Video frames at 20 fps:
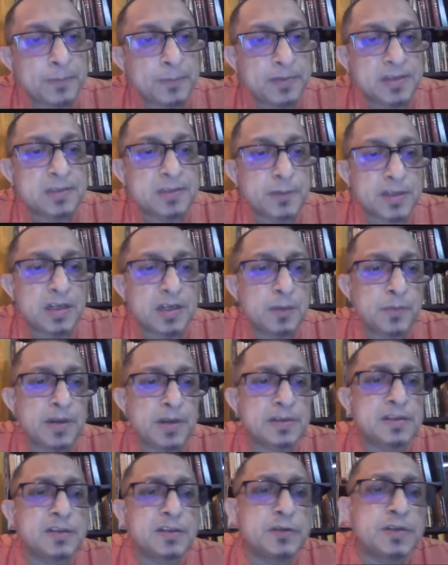Baptist mission
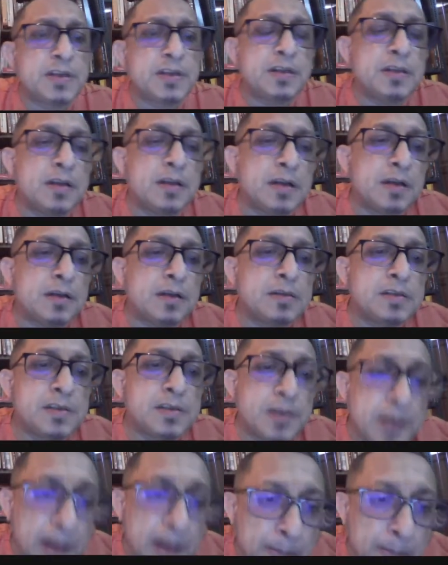presses. You see, the
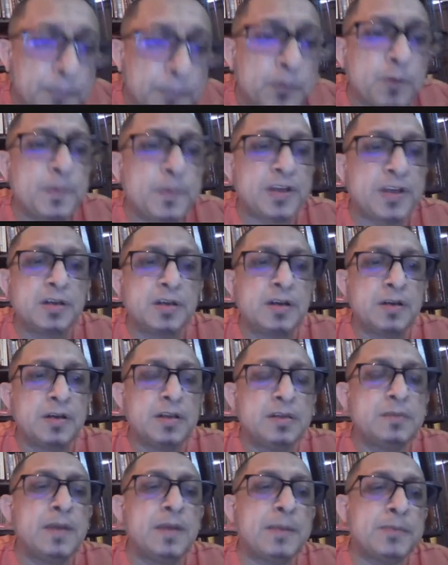Srirampur
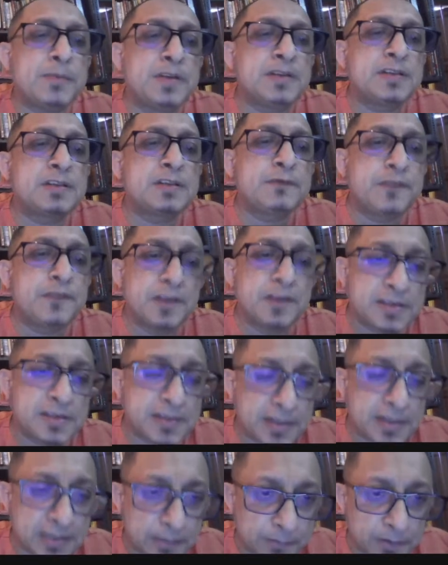missionary, Baptists first
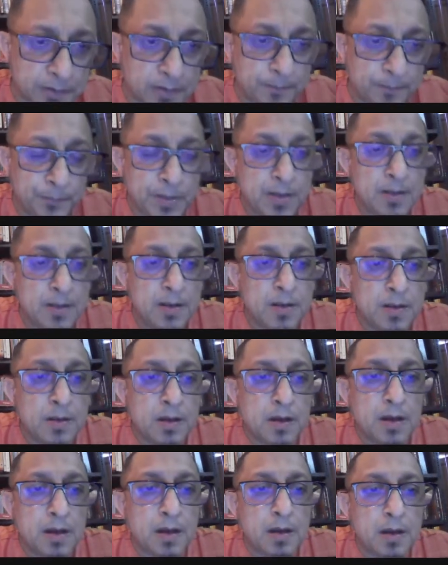set up a
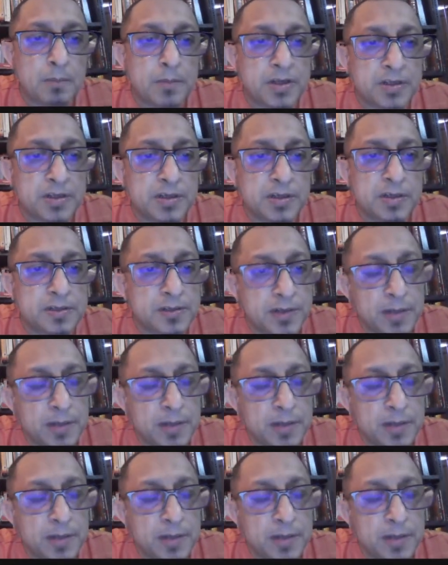mission in